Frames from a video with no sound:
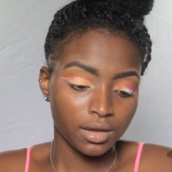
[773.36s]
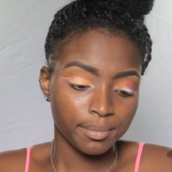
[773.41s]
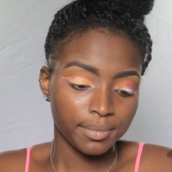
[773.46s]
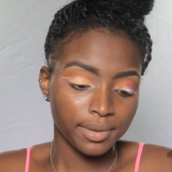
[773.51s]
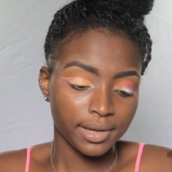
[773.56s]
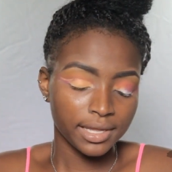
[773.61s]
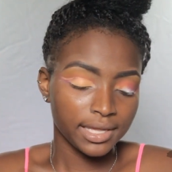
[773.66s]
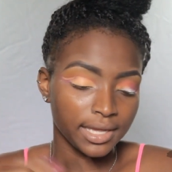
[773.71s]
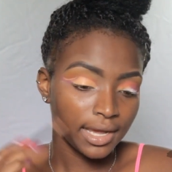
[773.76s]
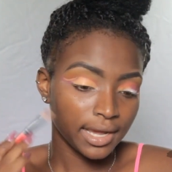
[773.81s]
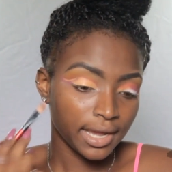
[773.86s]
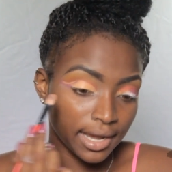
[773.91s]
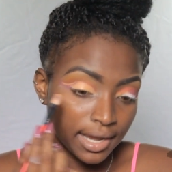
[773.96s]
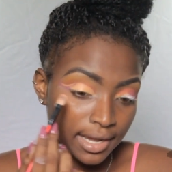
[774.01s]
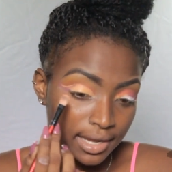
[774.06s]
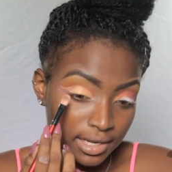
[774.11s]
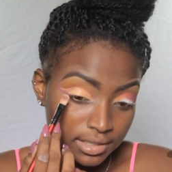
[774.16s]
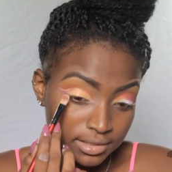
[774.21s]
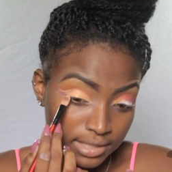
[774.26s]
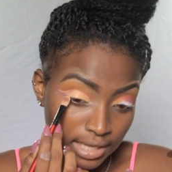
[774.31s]
But yeah
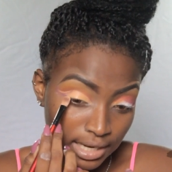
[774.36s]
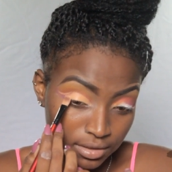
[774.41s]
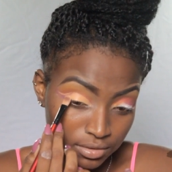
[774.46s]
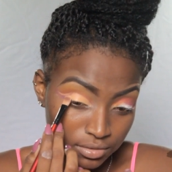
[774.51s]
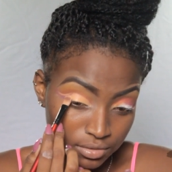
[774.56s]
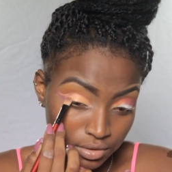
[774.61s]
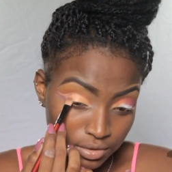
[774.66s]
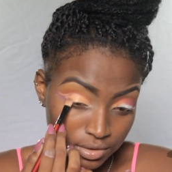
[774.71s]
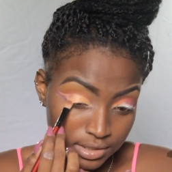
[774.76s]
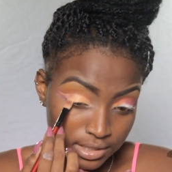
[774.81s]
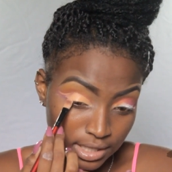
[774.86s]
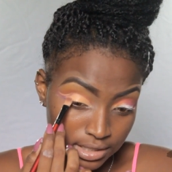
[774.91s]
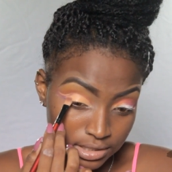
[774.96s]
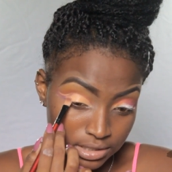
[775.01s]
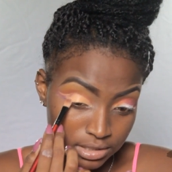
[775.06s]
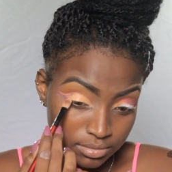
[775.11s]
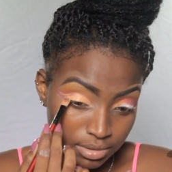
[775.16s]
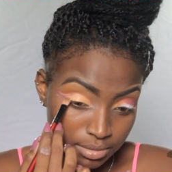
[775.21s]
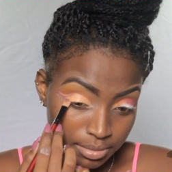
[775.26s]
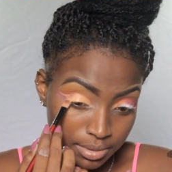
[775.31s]
guys, I don't know,
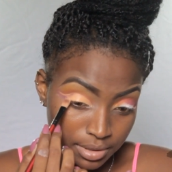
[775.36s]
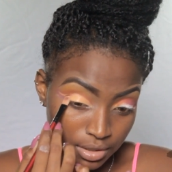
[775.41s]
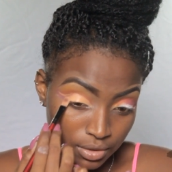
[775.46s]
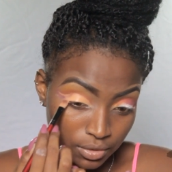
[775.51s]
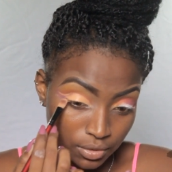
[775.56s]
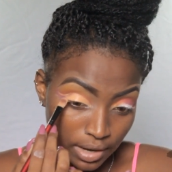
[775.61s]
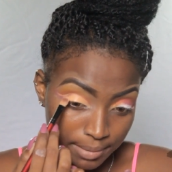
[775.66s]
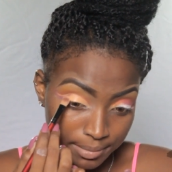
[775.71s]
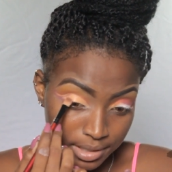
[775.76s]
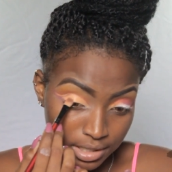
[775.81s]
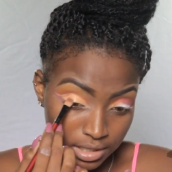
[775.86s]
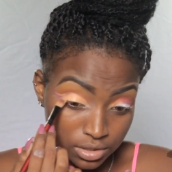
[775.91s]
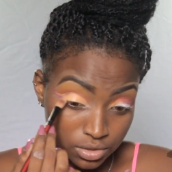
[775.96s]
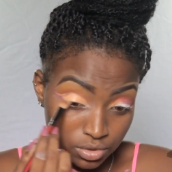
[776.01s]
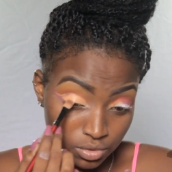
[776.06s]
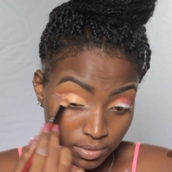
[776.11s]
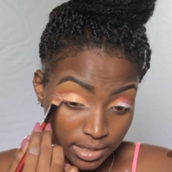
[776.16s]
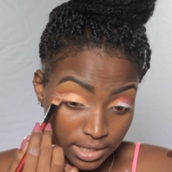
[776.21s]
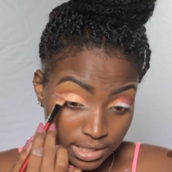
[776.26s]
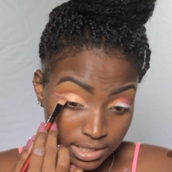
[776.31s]
talk to me below. I'm going to
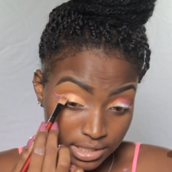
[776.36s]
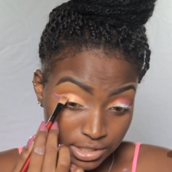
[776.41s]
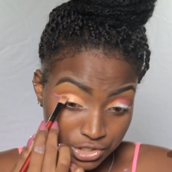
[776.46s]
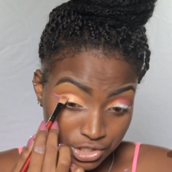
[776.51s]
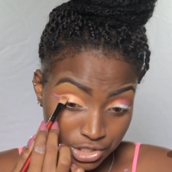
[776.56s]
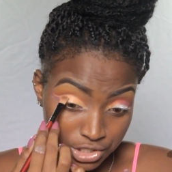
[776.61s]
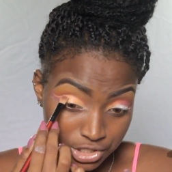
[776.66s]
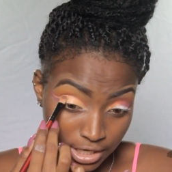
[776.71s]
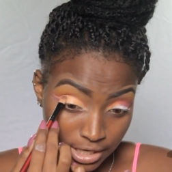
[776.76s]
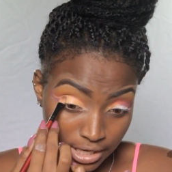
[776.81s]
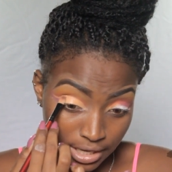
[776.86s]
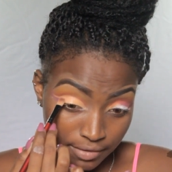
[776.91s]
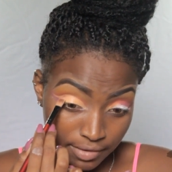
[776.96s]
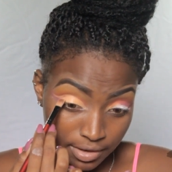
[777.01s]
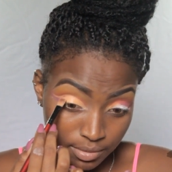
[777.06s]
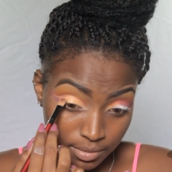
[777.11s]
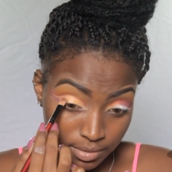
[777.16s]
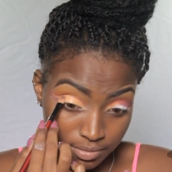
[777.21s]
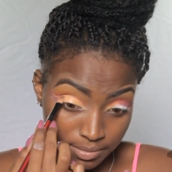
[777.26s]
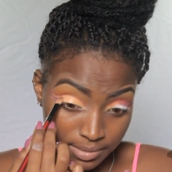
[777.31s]
do one of these Chit Chat Get
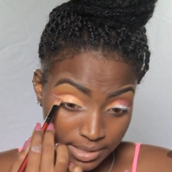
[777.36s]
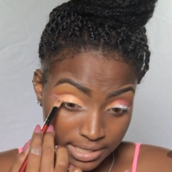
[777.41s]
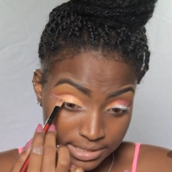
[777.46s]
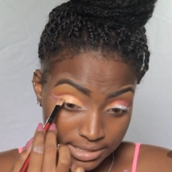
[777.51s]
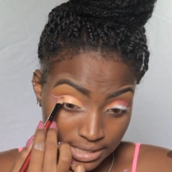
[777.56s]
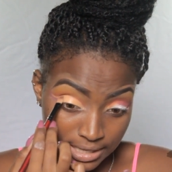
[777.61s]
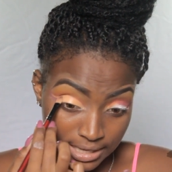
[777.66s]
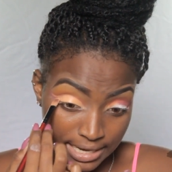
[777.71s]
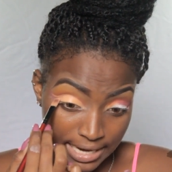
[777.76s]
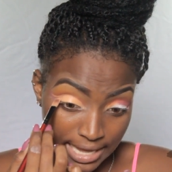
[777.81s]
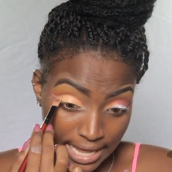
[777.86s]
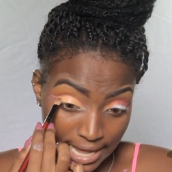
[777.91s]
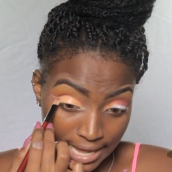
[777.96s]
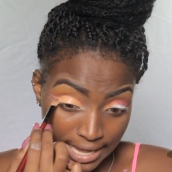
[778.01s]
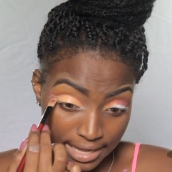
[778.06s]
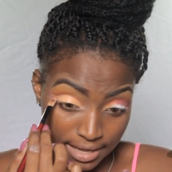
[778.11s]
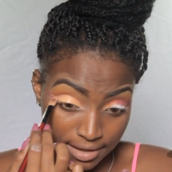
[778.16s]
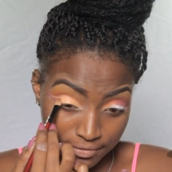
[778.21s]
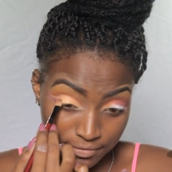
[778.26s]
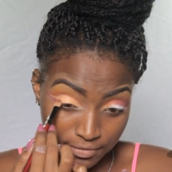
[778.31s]
Ready With Me's
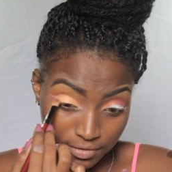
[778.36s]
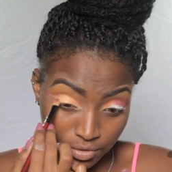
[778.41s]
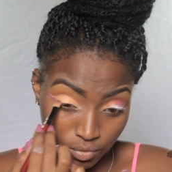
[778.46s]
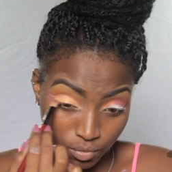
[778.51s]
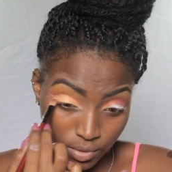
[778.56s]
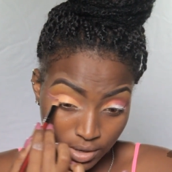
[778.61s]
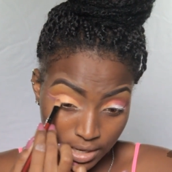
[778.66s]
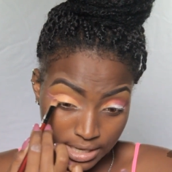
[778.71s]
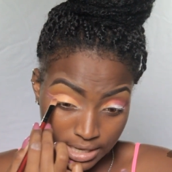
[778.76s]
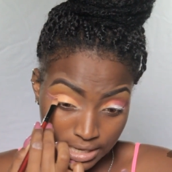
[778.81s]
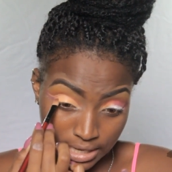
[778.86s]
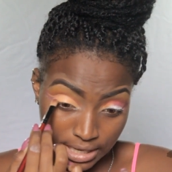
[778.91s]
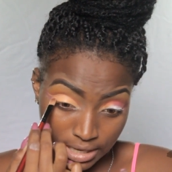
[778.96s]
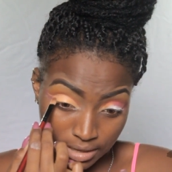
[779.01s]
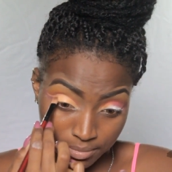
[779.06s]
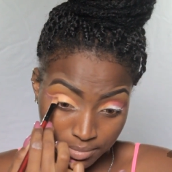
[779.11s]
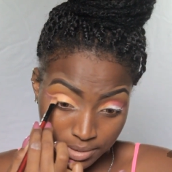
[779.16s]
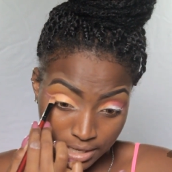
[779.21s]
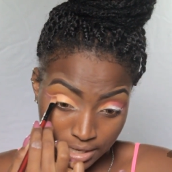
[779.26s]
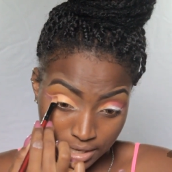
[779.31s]
live one
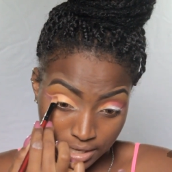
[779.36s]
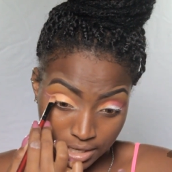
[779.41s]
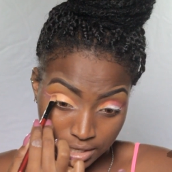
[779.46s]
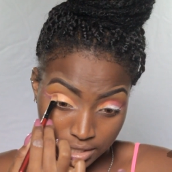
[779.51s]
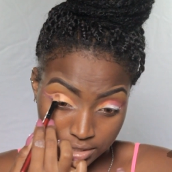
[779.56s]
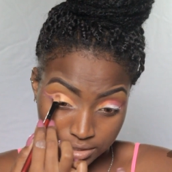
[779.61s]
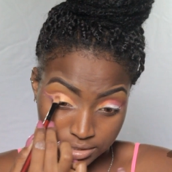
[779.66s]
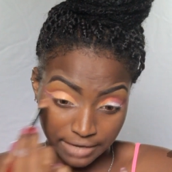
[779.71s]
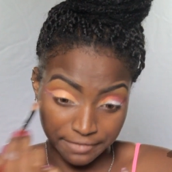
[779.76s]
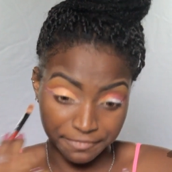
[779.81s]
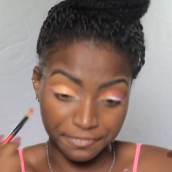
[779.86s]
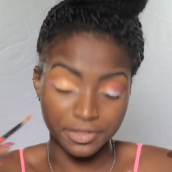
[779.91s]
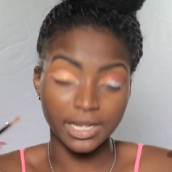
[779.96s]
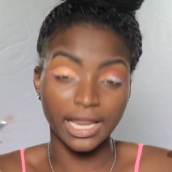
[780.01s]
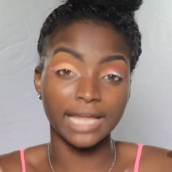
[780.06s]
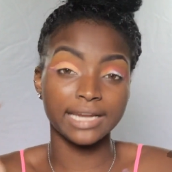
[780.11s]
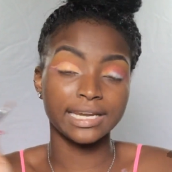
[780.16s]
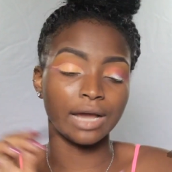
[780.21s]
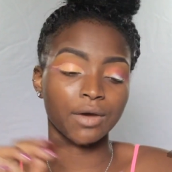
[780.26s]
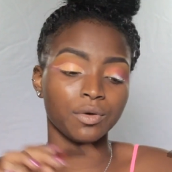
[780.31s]
day, because I feel
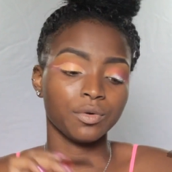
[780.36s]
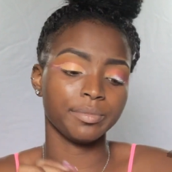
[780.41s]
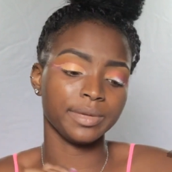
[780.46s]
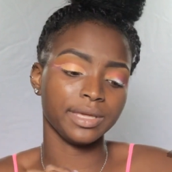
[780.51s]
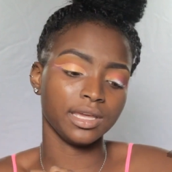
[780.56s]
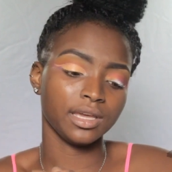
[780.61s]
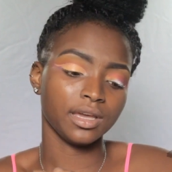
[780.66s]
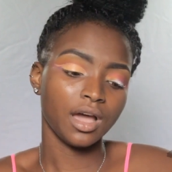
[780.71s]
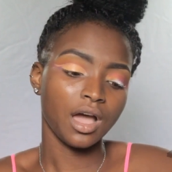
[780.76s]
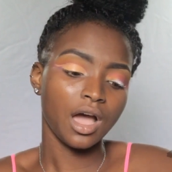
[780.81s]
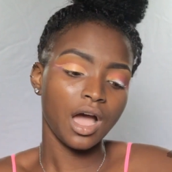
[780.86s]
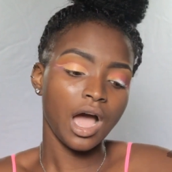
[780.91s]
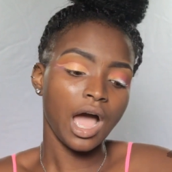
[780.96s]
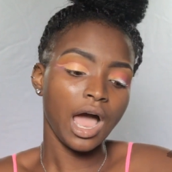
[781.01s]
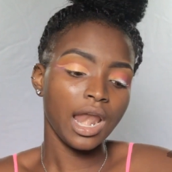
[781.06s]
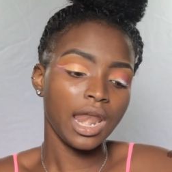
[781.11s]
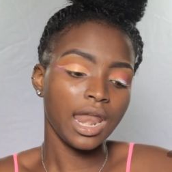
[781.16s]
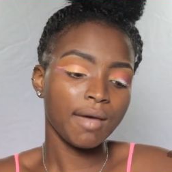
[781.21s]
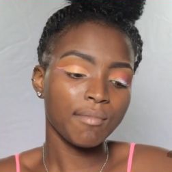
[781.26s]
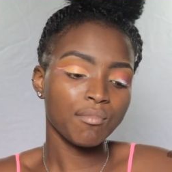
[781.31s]
like that would be
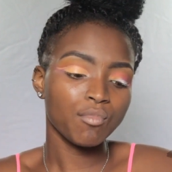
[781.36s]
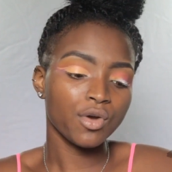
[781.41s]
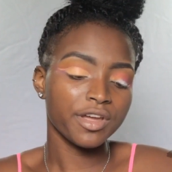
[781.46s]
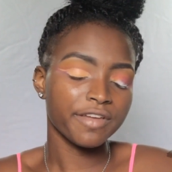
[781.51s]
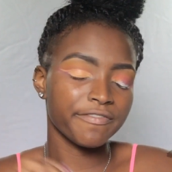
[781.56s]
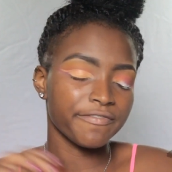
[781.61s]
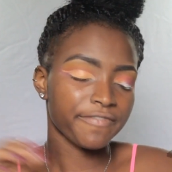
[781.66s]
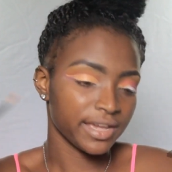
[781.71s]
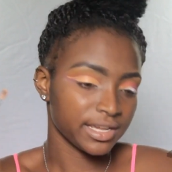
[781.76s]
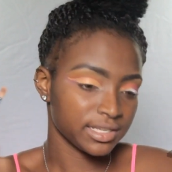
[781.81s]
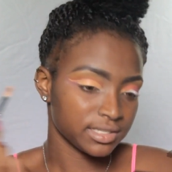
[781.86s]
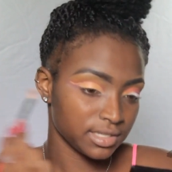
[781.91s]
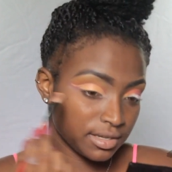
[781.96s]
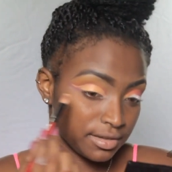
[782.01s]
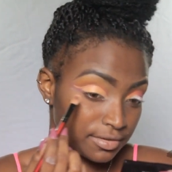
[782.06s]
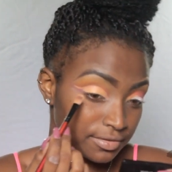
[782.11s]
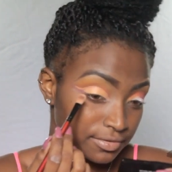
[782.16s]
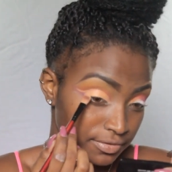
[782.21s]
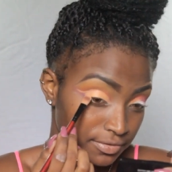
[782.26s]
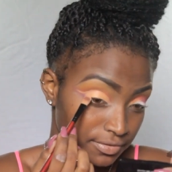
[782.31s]
a lot more
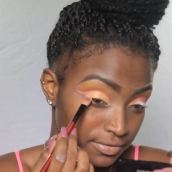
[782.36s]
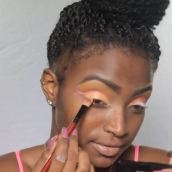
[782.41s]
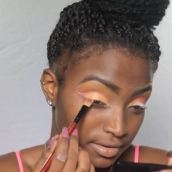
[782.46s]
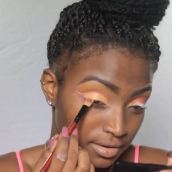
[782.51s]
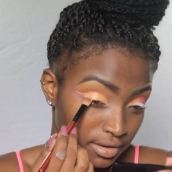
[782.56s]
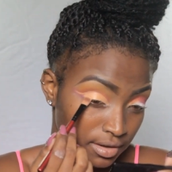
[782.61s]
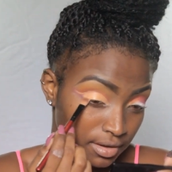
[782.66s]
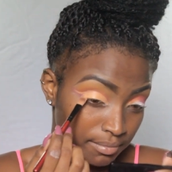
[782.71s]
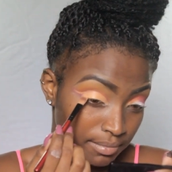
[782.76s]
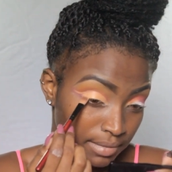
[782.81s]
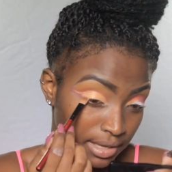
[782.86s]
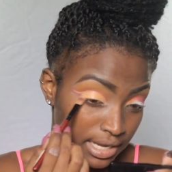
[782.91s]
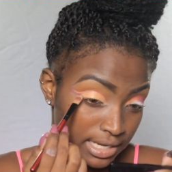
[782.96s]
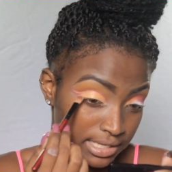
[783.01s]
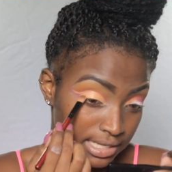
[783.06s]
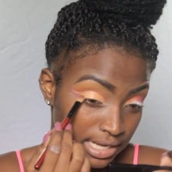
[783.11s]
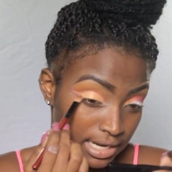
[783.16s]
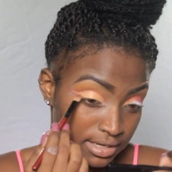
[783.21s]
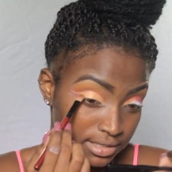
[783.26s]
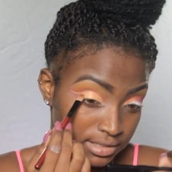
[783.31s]
effective,
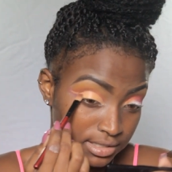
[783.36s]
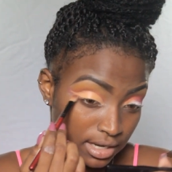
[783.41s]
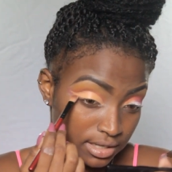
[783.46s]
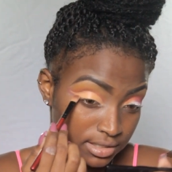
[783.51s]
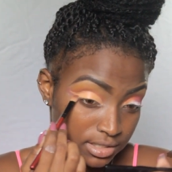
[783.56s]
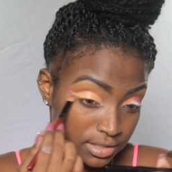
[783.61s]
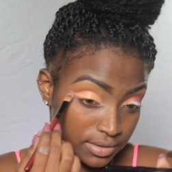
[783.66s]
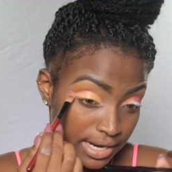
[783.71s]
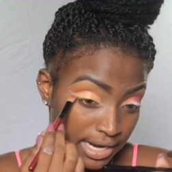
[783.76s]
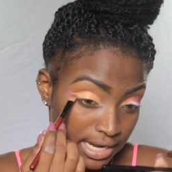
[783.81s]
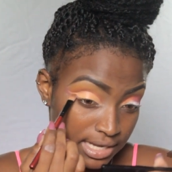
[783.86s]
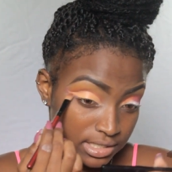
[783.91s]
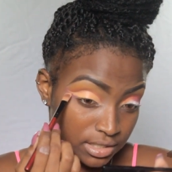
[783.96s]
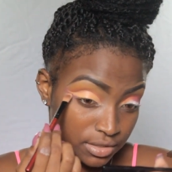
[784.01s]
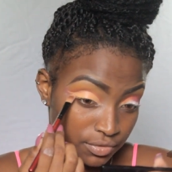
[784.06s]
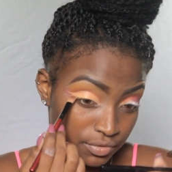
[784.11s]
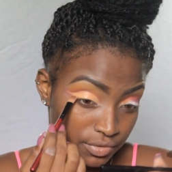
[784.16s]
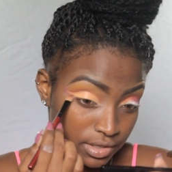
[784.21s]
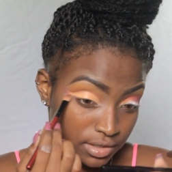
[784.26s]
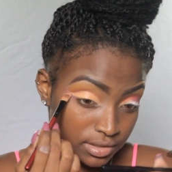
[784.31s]
because I could talk to you guys
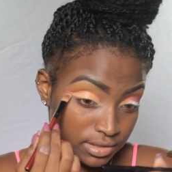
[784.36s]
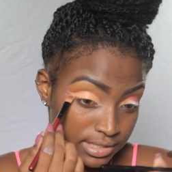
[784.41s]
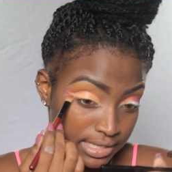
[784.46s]
in real